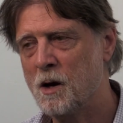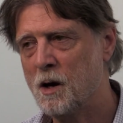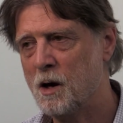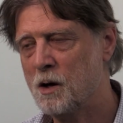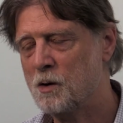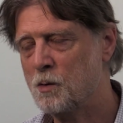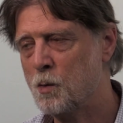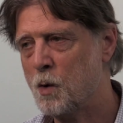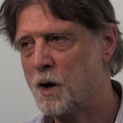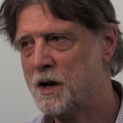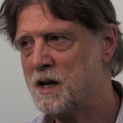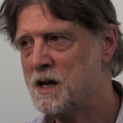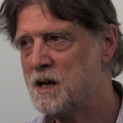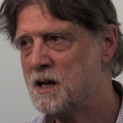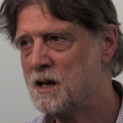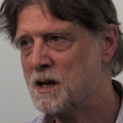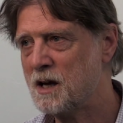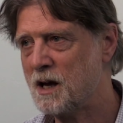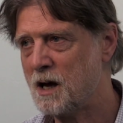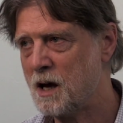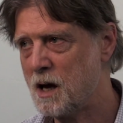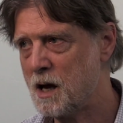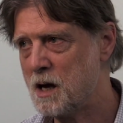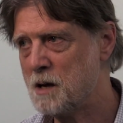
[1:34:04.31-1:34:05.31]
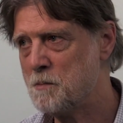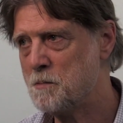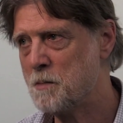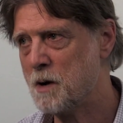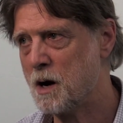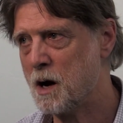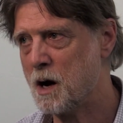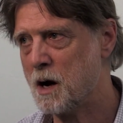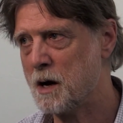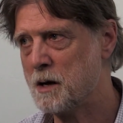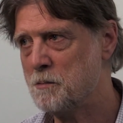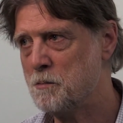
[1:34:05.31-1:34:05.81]
And when he came,
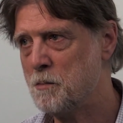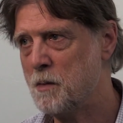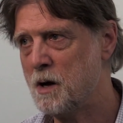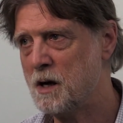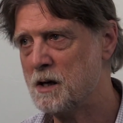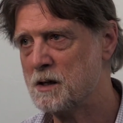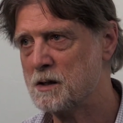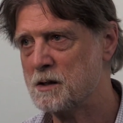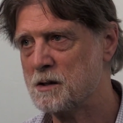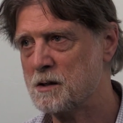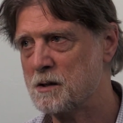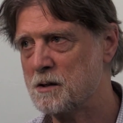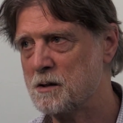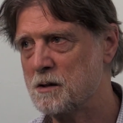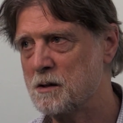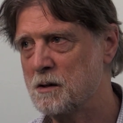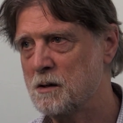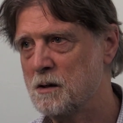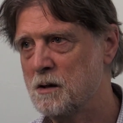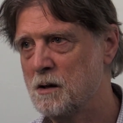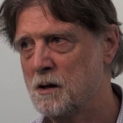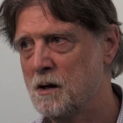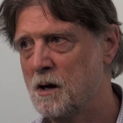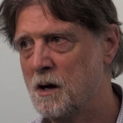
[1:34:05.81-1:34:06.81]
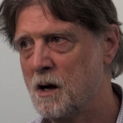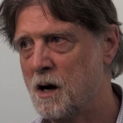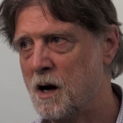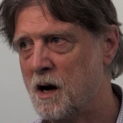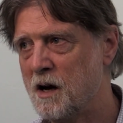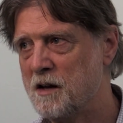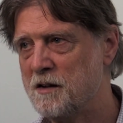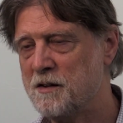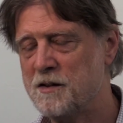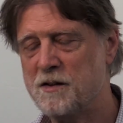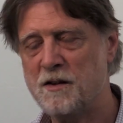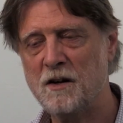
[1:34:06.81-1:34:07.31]
I met,
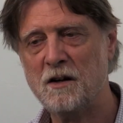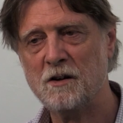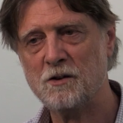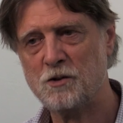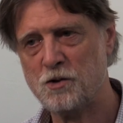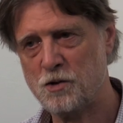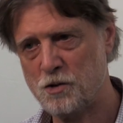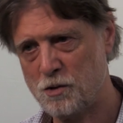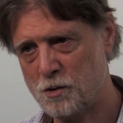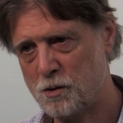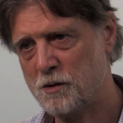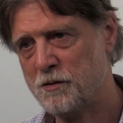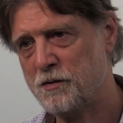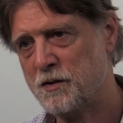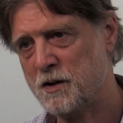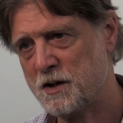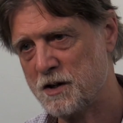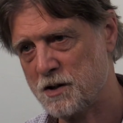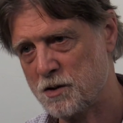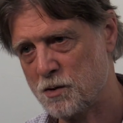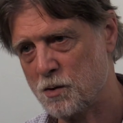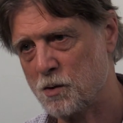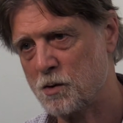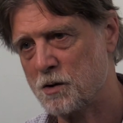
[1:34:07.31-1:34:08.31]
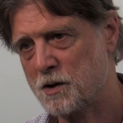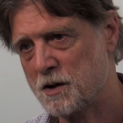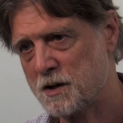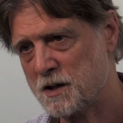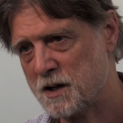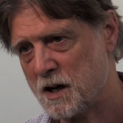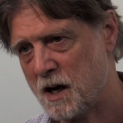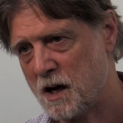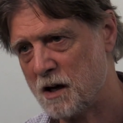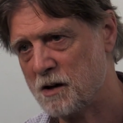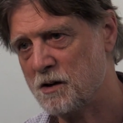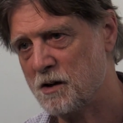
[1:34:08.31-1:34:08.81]
I think, 2 of his daughters,
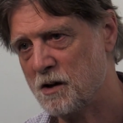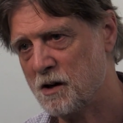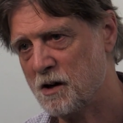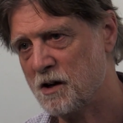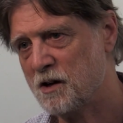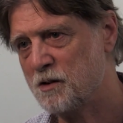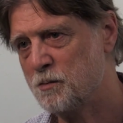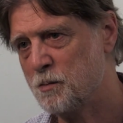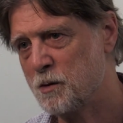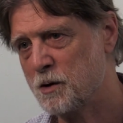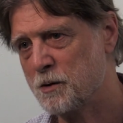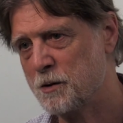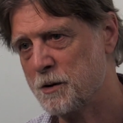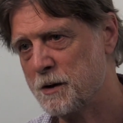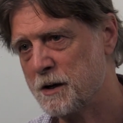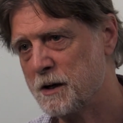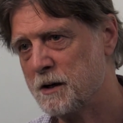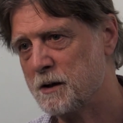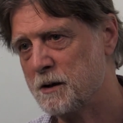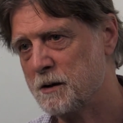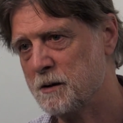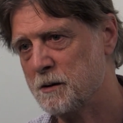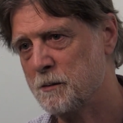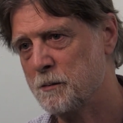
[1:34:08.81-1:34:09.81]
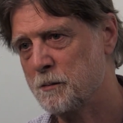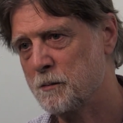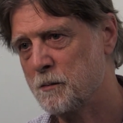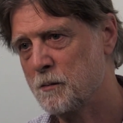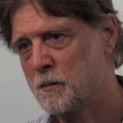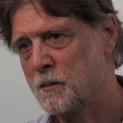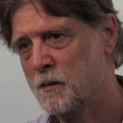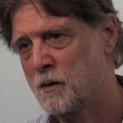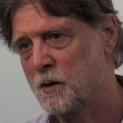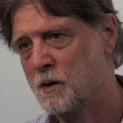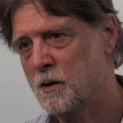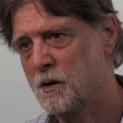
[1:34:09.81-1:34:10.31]
Edna and Maria,
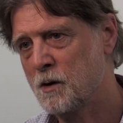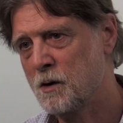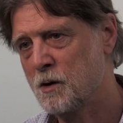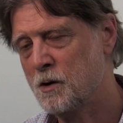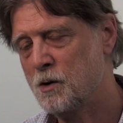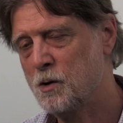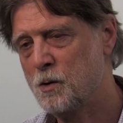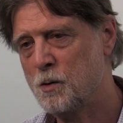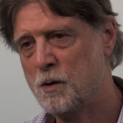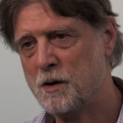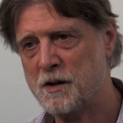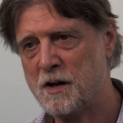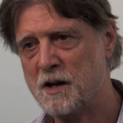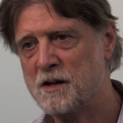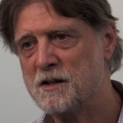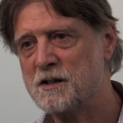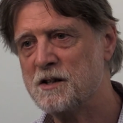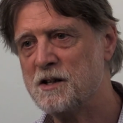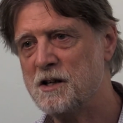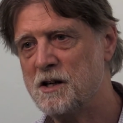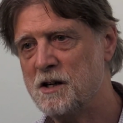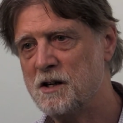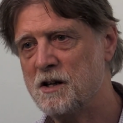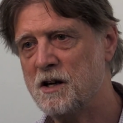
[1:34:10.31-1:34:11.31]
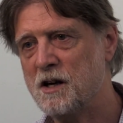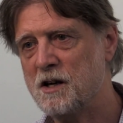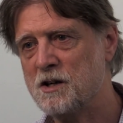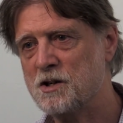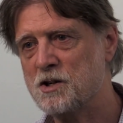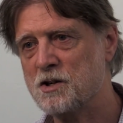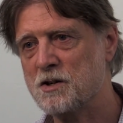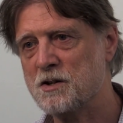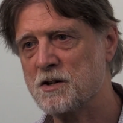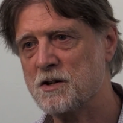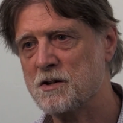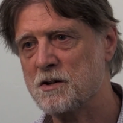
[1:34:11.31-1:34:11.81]
who were then
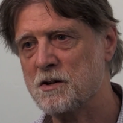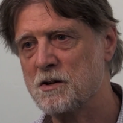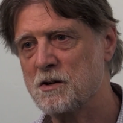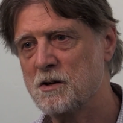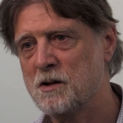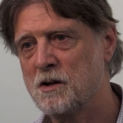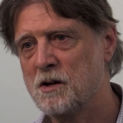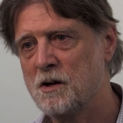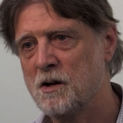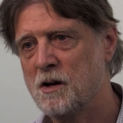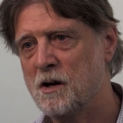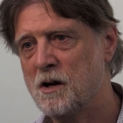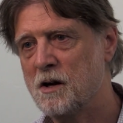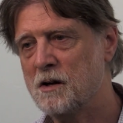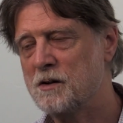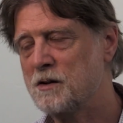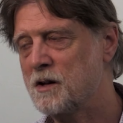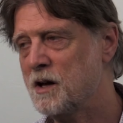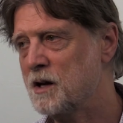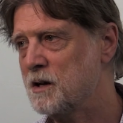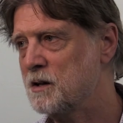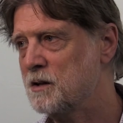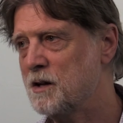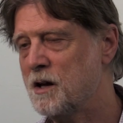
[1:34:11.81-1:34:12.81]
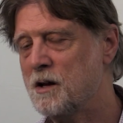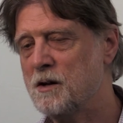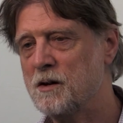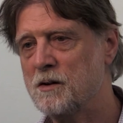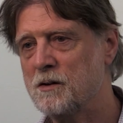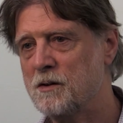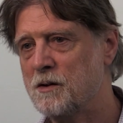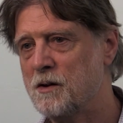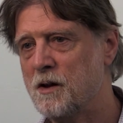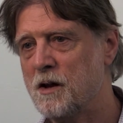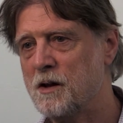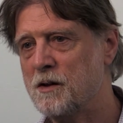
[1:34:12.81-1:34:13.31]
teenagers, and
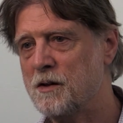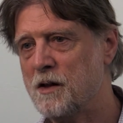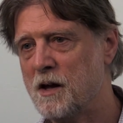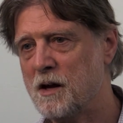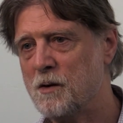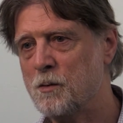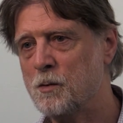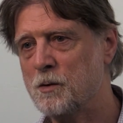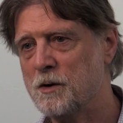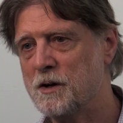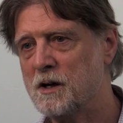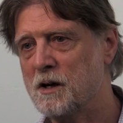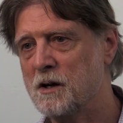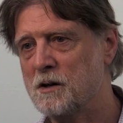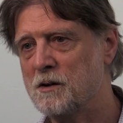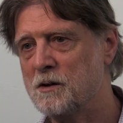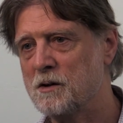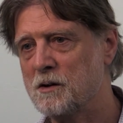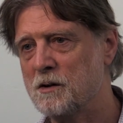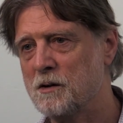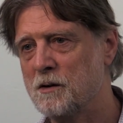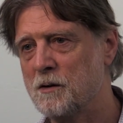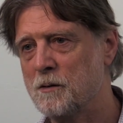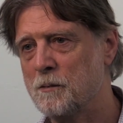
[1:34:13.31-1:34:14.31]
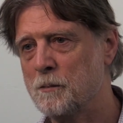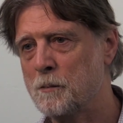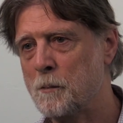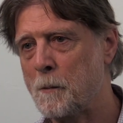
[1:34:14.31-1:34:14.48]
they were in London.